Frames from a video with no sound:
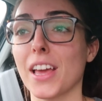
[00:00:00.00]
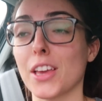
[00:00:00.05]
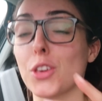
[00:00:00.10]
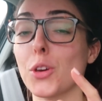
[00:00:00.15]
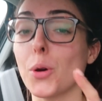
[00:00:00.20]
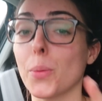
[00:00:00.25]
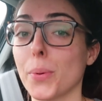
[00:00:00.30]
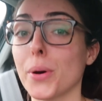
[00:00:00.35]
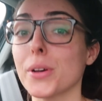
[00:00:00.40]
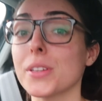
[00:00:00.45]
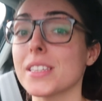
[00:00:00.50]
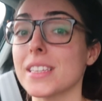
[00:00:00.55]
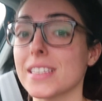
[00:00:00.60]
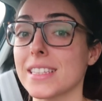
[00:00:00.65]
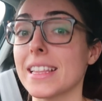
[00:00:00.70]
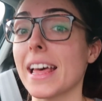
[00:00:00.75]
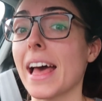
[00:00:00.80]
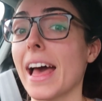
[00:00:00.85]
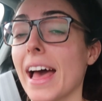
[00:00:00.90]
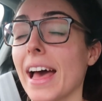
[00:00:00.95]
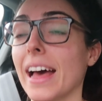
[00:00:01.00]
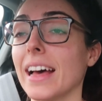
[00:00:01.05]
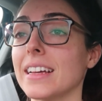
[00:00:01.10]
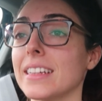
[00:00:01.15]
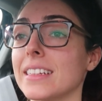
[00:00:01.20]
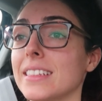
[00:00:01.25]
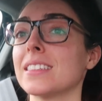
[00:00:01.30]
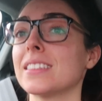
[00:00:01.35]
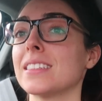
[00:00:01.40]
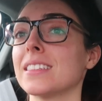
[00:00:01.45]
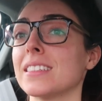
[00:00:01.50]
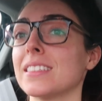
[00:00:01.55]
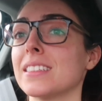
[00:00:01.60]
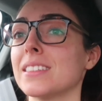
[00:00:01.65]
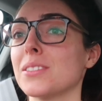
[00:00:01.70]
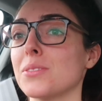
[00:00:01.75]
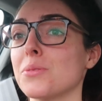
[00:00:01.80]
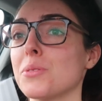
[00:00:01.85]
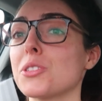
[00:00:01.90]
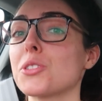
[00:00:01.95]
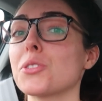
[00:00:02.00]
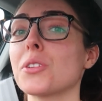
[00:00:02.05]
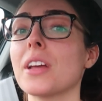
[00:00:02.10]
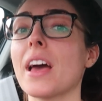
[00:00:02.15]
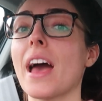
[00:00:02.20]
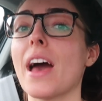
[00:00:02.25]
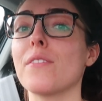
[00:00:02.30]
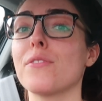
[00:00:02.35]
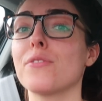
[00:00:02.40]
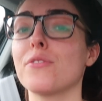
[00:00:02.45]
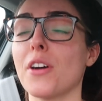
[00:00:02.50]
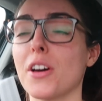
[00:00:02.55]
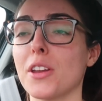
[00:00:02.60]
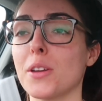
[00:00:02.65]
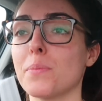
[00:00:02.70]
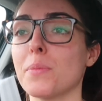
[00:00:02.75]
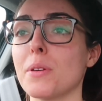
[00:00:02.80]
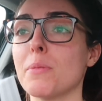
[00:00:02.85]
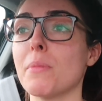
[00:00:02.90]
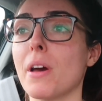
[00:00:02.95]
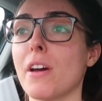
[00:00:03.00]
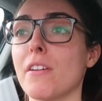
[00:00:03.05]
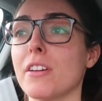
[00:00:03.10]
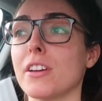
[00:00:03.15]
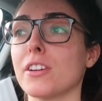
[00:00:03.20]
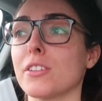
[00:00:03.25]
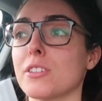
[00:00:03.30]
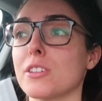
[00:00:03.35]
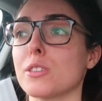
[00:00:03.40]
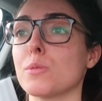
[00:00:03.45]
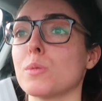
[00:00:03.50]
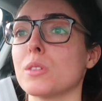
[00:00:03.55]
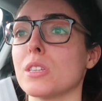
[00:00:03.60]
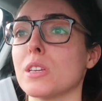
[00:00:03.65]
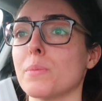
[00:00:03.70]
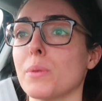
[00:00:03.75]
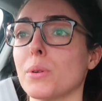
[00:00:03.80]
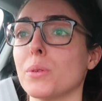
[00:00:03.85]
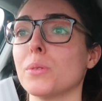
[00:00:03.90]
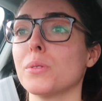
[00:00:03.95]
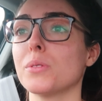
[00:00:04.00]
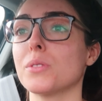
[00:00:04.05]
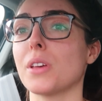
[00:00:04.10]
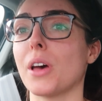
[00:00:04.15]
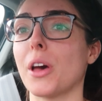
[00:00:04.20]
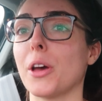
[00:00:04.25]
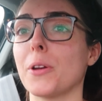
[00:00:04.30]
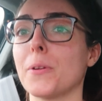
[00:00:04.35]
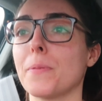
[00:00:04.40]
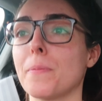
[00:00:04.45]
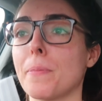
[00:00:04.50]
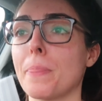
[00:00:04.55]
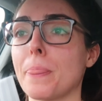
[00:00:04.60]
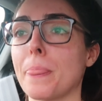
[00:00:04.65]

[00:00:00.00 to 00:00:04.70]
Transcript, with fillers: like your boss is there. We're trying to have fun and be merry and Christmassy, but also